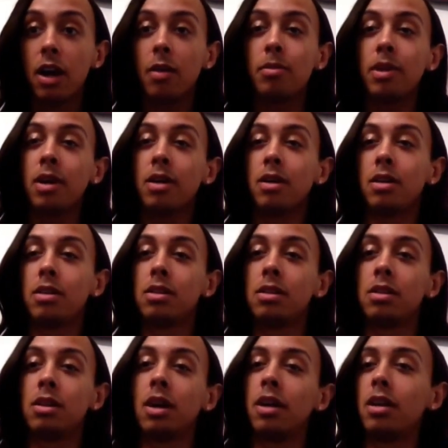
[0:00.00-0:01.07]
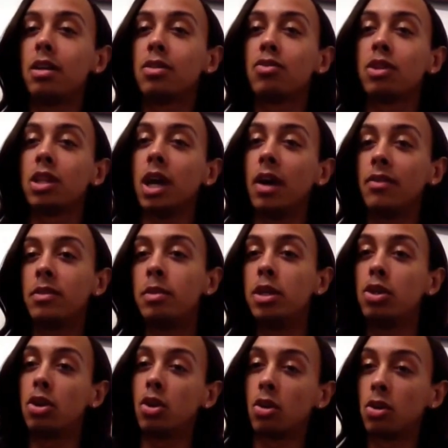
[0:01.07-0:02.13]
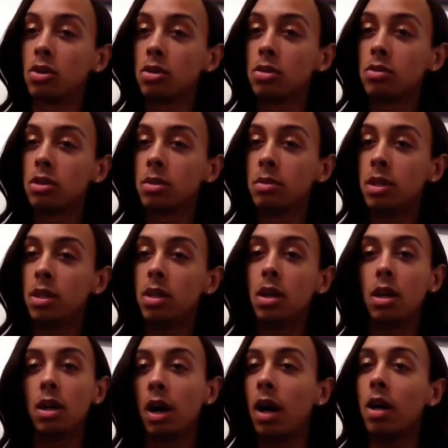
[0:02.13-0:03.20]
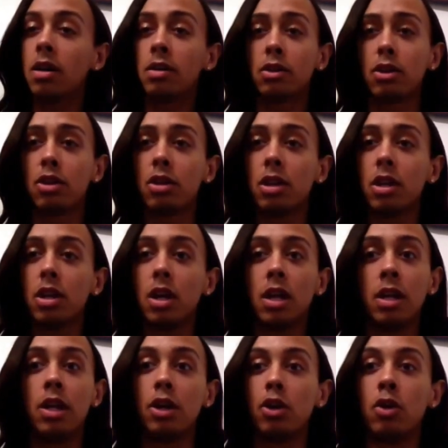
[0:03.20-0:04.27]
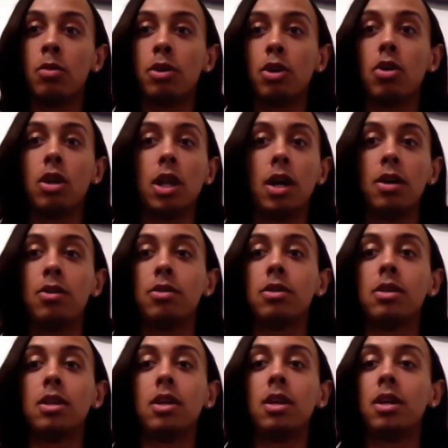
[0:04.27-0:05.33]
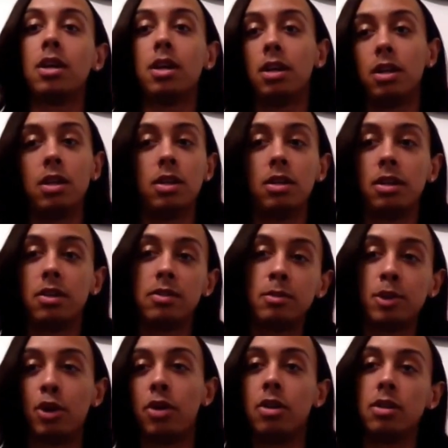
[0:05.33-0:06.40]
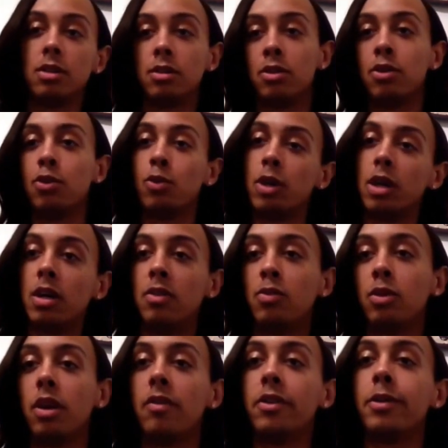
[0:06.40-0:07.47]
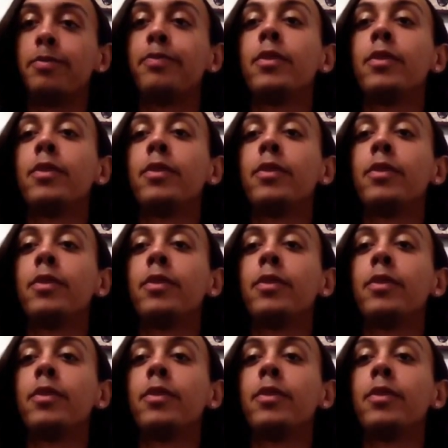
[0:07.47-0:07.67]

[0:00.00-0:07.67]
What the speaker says: I'm not necessarily, it doesn't really have to be curled to me. I can curl it and then comb it all out, and it gives me all the, wave, whatever.